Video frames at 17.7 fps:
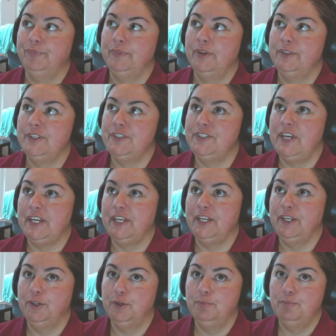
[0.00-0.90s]

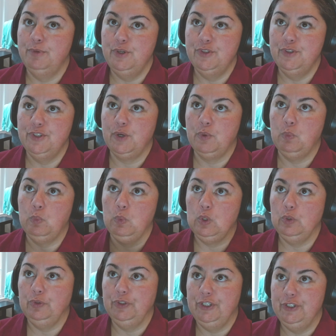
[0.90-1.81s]
secular music
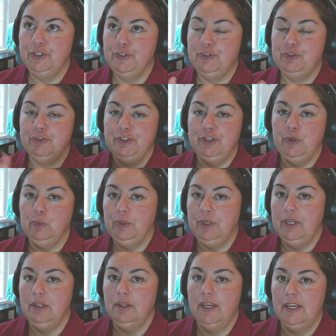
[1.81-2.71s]
world industry
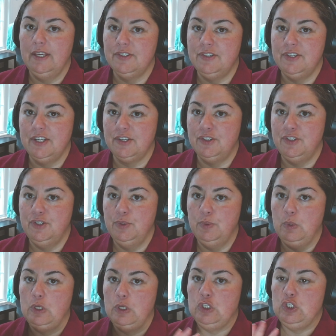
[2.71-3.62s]
only like sticks
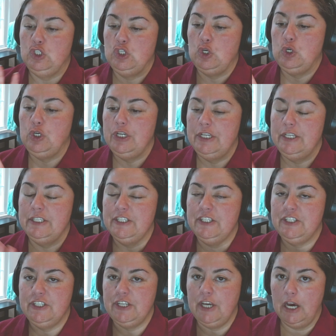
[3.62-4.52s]
to certain
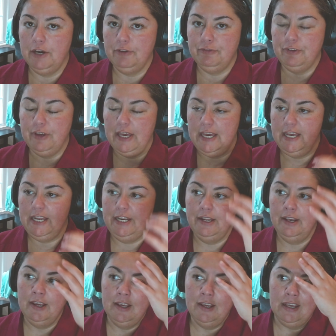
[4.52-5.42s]
stuff,
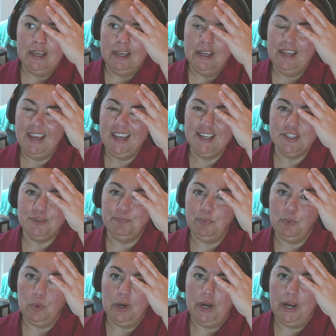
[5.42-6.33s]
and it gets
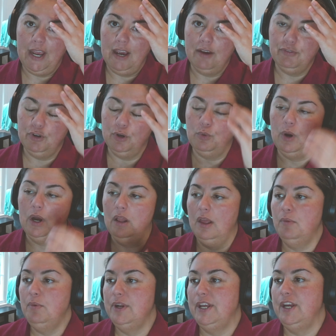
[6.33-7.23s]
boring after a while. I
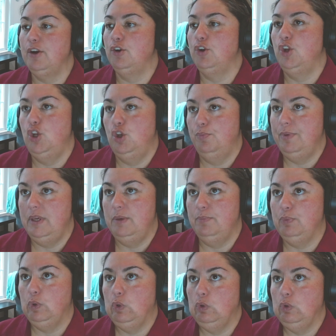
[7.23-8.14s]
want to hear new
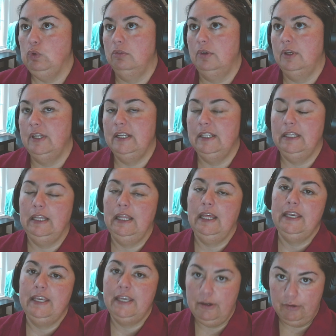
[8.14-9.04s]
people, and I
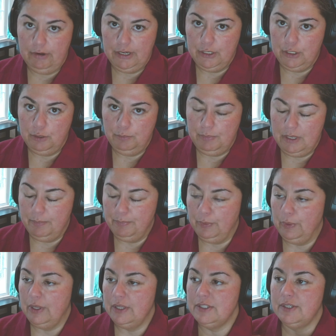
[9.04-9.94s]
like hearing new
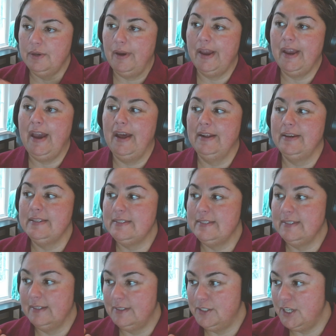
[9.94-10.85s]
people. And so I got a
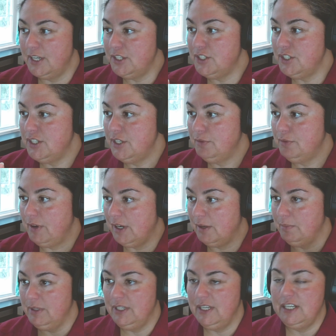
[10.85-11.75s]
suggestion, a
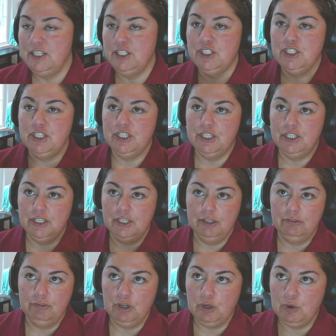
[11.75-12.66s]
recommendation, a
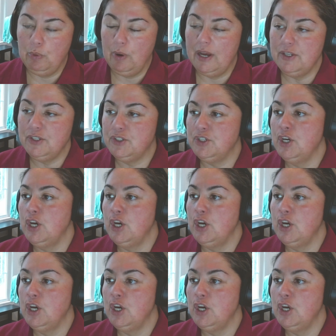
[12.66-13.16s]
request